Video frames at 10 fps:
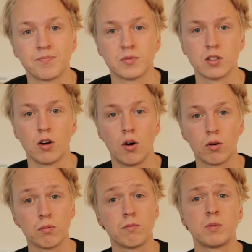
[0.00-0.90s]

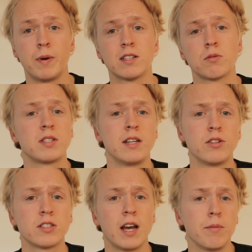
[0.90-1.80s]
So spend some
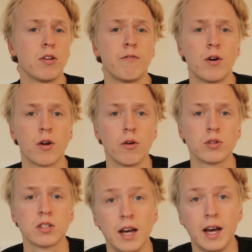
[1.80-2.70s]
serious time on the
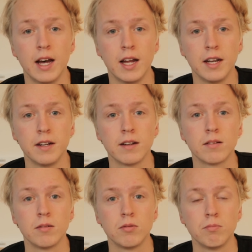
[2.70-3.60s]
photos and
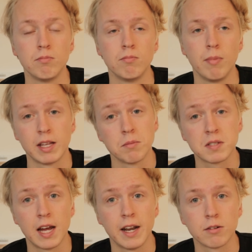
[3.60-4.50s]
make them
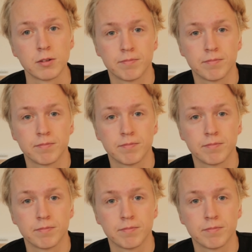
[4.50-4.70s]
stand out.